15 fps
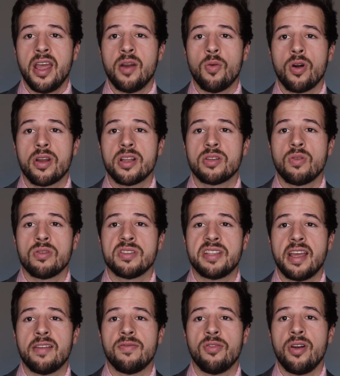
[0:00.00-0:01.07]
and working towards
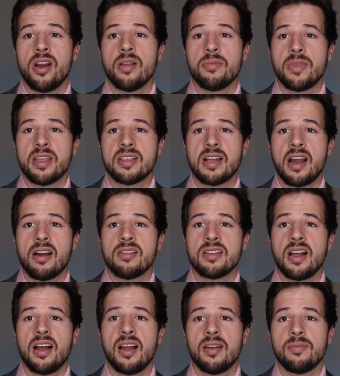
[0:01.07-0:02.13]
debt freedom the entire
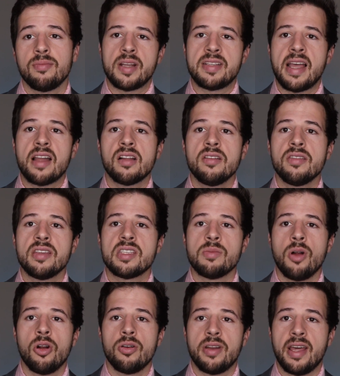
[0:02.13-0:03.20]
time. By tackling these
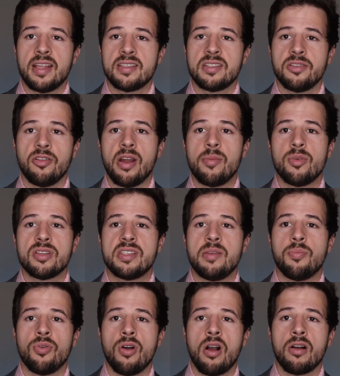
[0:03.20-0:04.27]
smaller debts, you're able to see
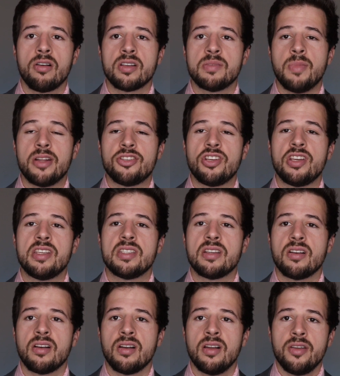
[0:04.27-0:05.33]
progress much
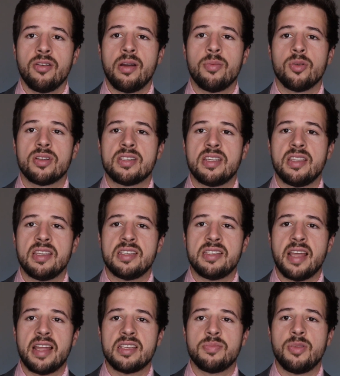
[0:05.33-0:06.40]
easier. You're able to see these
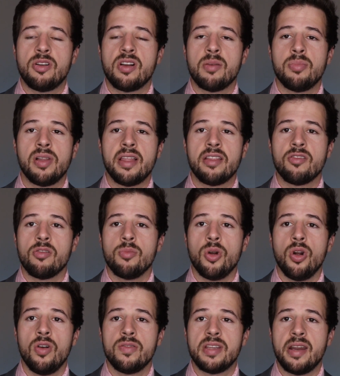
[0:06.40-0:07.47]
debts be completely
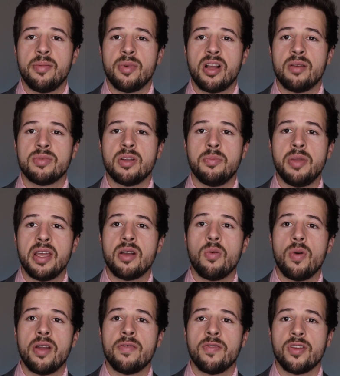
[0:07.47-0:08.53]
removed and it becomes a big
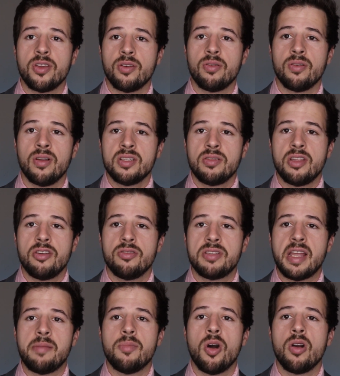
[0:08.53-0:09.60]
win for you. So then you
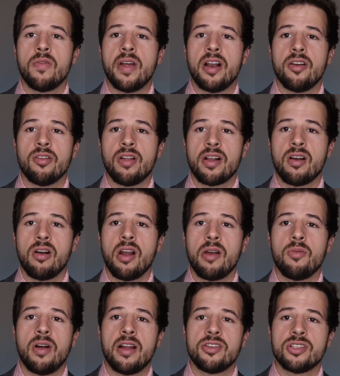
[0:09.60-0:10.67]
stay motivated. You're like, all right,
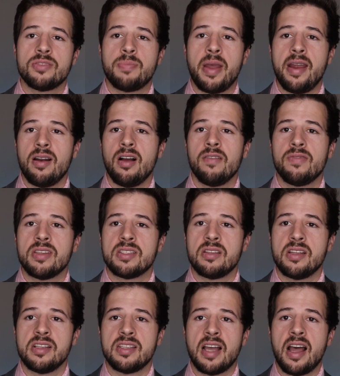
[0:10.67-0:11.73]
well, I just paid off this
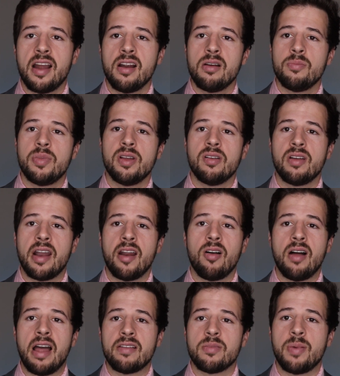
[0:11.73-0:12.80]
entire bill and I
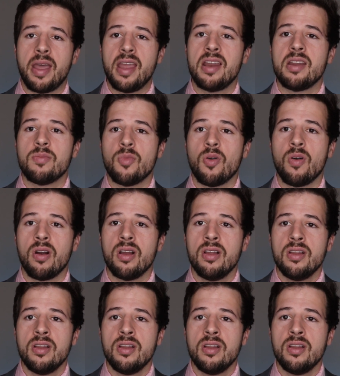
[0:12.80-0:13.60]
don't have to pay it anymore.